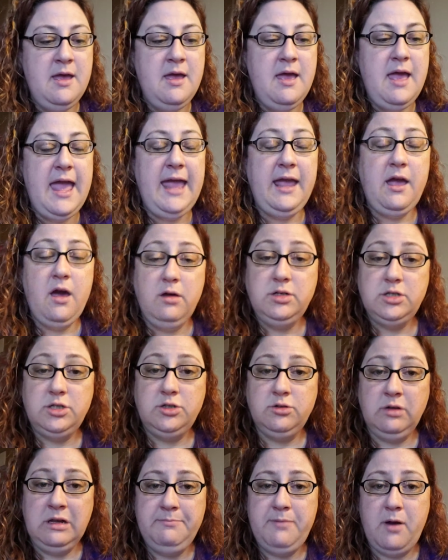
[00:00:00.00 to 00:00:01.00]
a host
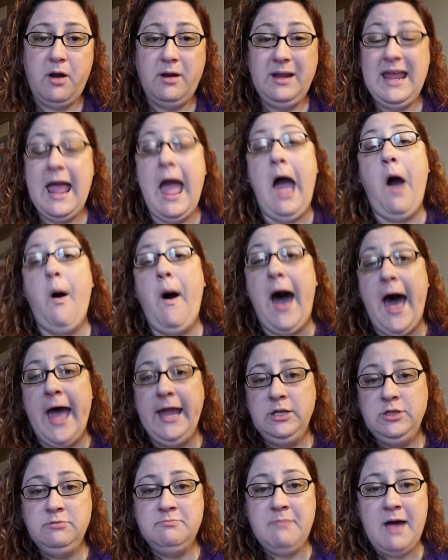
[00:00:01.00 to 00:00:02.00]
join party, how I
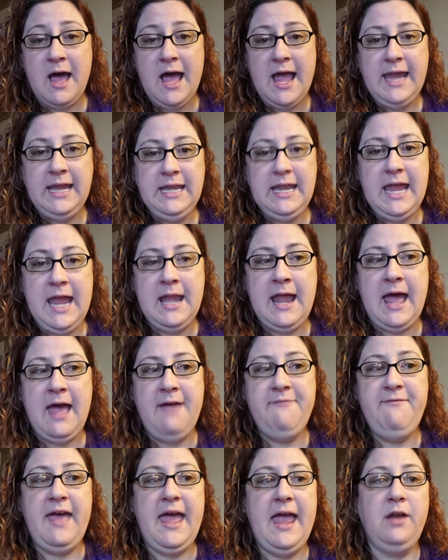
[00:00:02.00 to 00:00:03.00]
do mine, and
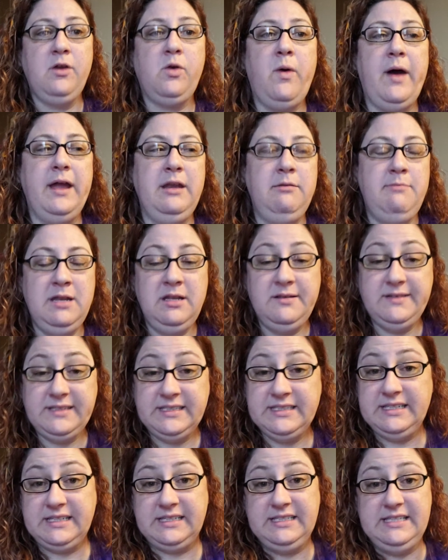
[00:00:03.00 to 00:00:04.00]
I've had quite a bit of
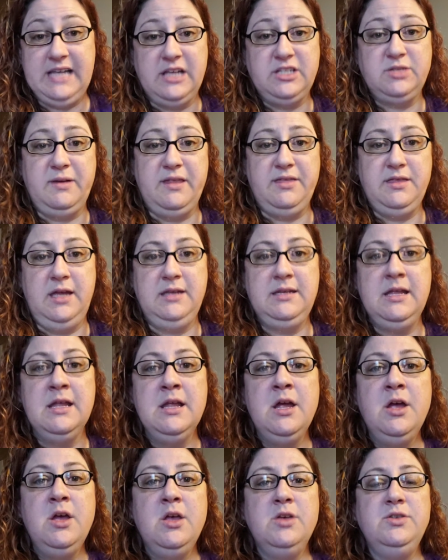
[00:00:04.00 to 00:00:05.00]
success with it.
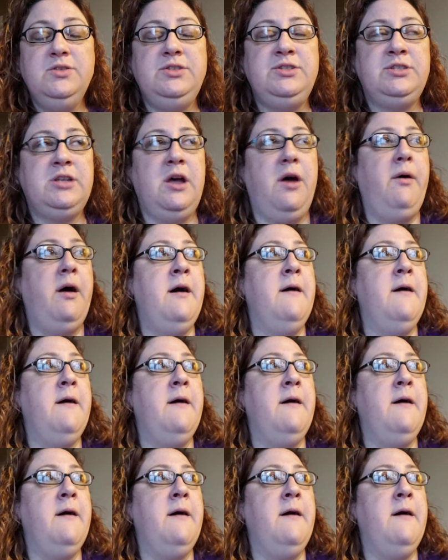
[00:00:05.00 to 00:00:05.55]
So